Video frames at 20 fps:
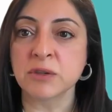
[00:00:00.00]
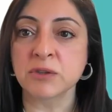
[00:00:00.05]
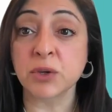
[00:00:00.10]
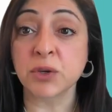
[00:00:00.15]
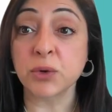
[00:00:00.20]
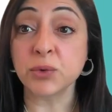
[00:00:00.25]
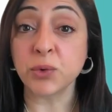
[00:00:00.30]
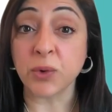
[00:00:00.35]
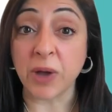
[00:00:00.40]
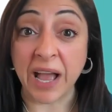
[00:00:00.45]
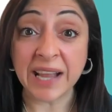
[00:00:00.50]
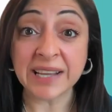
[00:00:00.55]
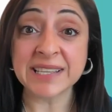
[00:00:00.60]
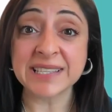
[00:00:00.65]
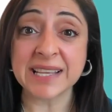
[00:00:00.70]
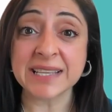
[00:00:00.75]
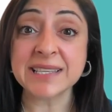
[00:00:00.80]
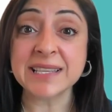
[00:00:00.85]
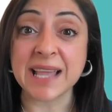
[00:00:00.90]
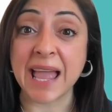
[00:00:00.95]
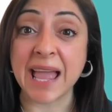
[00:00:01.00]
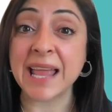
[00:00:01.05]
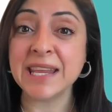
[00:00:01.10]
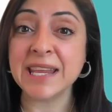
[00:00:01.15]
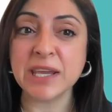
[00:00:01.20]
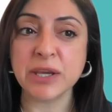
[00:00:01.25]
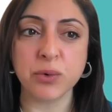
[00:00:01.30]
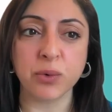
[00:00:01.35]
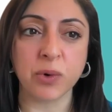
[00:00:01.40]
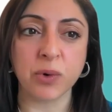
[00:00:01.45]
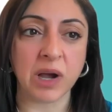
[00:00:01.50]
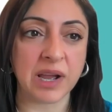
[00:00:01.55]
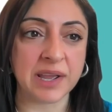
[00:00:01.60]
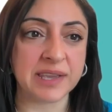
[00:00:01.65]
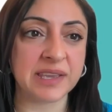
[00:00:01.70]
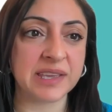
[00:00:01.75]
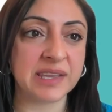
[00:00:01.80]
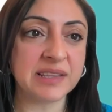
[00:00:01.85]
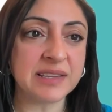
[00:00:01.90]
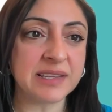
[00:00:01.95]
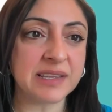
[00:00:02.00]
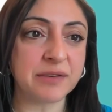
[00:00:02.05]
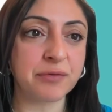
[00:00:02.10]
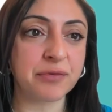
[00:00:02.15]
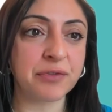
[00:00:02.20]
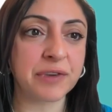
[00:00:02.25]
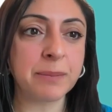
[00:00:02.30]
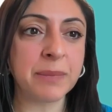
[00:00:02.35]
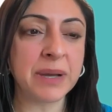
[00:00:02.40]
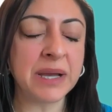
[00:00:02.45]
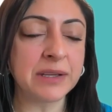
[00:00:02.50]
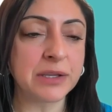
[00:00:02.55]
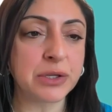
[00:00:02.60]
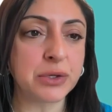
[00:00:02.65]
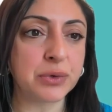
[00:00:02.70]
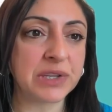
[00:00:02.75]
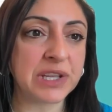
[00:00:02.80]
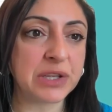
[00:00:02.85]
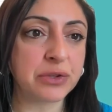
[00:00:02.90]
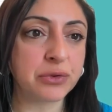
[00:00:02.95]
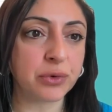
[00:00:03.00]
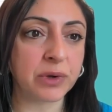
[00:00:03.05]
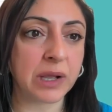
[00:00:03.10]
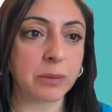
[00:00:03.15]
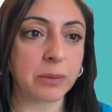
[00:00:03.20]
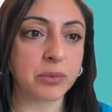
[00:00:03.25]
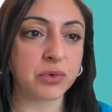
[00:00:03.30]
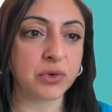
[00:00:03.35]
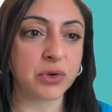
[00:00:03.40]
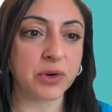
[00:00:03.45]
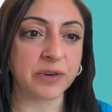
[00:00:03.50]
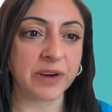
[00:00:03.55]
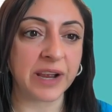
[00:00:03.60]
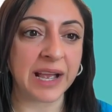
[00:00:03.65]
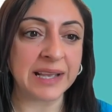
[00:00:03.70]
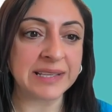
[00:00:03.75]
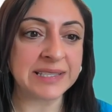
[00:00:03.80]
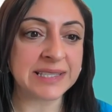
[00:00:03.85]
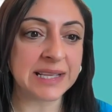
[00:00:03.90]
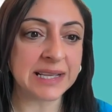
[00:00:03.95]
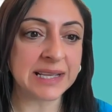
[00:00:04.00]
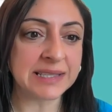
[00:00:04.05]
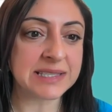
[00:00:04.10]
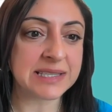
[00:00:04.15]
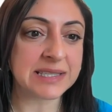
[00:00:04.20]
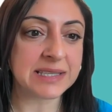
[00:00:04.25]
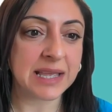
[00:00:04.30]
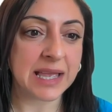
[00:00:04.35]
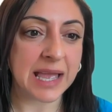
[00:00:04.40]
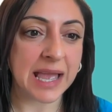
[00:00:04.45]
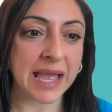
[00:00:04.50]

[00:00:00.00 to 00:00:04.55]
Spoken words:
So to access any UI kit in Figma, you need to come to your assets.